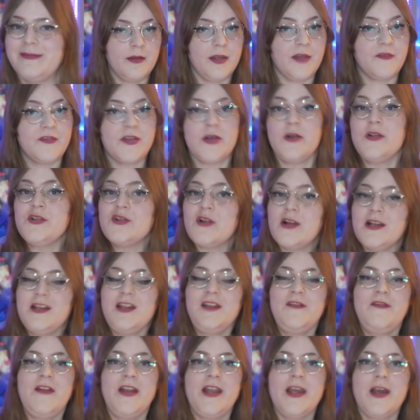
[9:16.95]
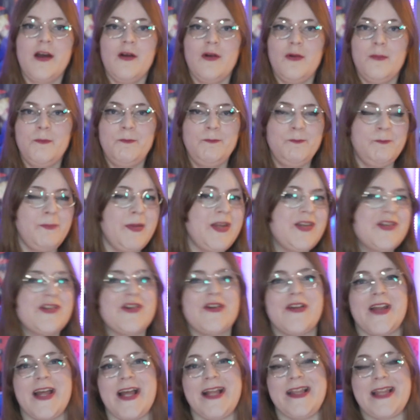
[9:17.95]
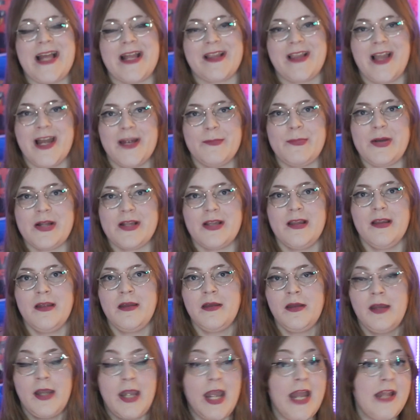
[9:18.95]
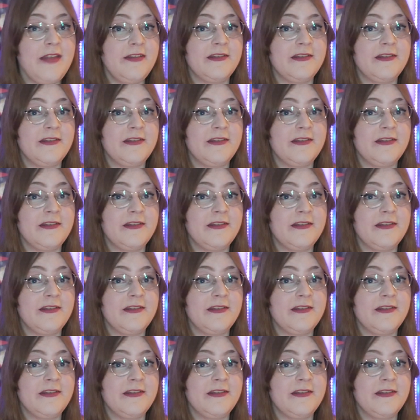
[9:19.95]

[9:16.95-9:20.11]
If you enjoyed this video, be sure to hit that like button and